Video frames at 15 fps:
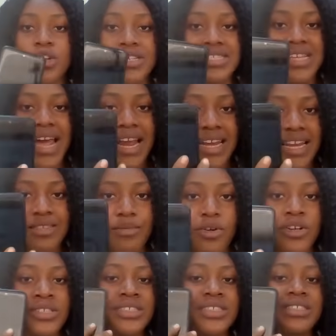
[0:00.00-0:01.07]
on silent
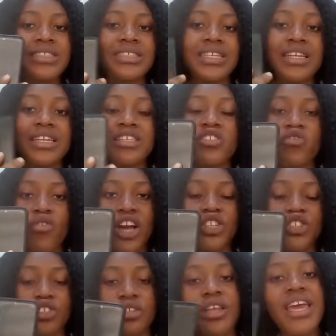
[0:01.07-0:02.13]
because this is a
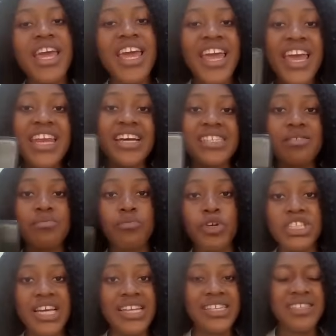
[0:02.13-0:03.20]
distraction. In as
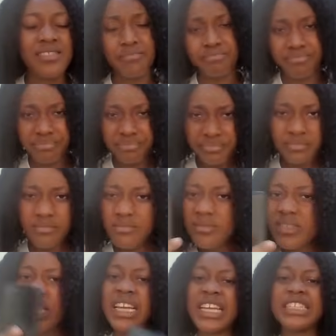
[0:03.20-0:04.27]
much as
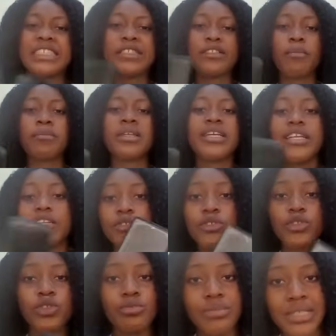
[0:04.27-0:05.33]
it's something you
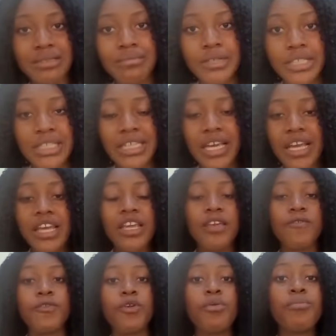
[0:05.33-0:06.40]
use to make money.
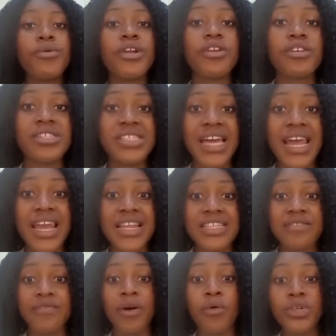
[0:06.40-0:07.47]
If you don't put it on
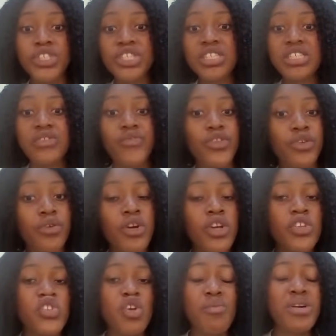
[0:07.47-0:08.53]
silent, if you're watching this video,
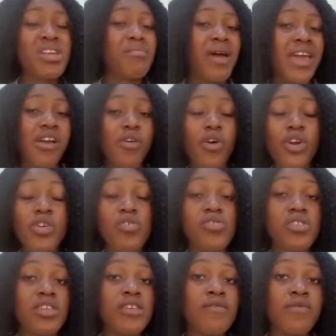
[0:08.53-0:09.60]
somebody might call you
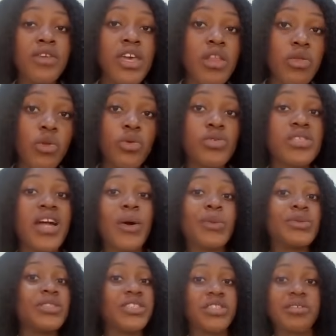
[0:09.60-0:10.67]
to give you a news that
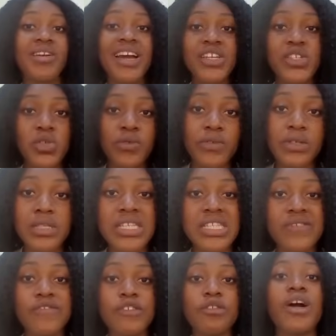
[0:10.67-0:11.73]
will distract you from
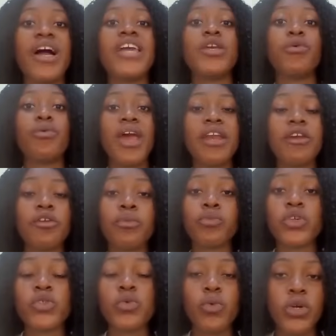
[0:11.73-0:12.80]
this video and you will end up
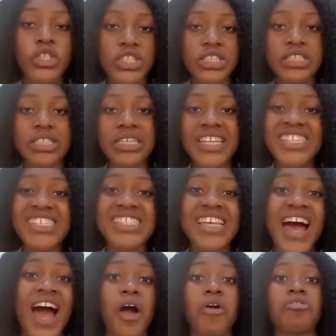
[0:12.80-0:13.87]
not watching it, and that is
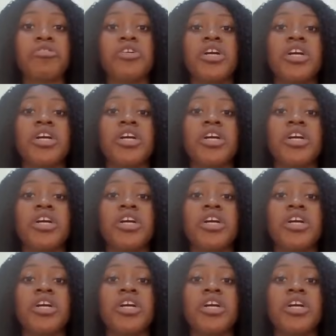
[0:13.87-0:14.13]
how